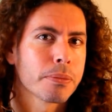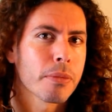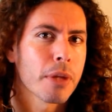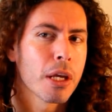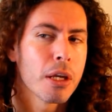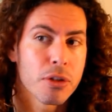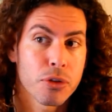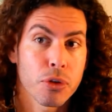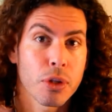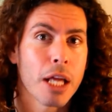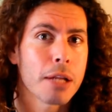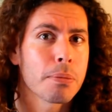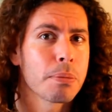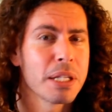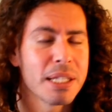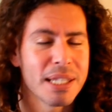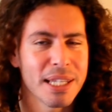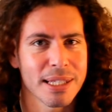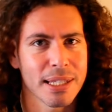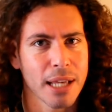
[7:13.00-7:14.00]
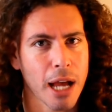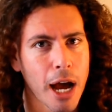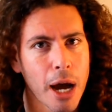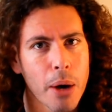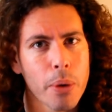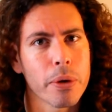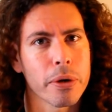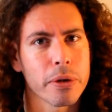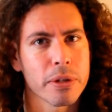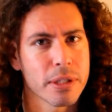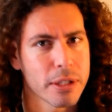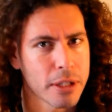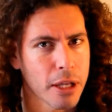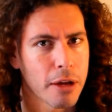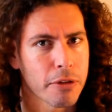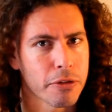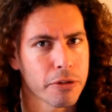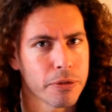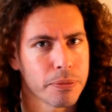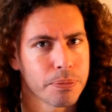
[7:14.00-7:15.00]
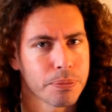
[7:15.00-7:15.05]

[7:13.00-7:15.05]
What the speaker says: So that means it's our stuff.